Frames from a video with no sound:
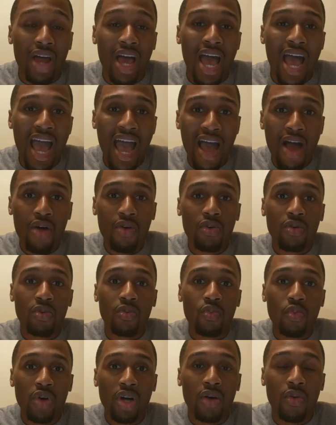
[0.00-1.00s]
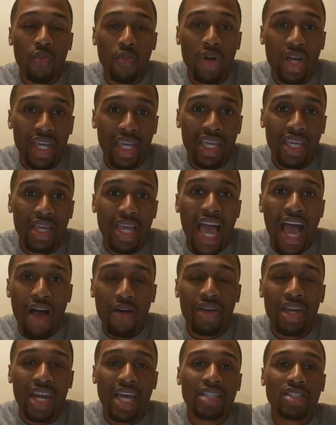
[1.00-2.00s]
how
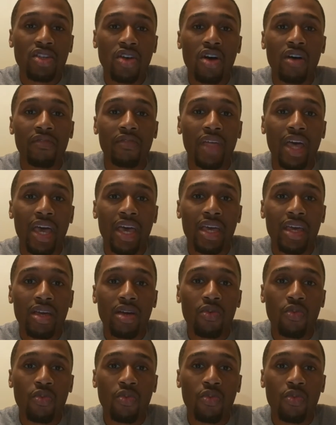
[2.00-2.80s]
can I solve that?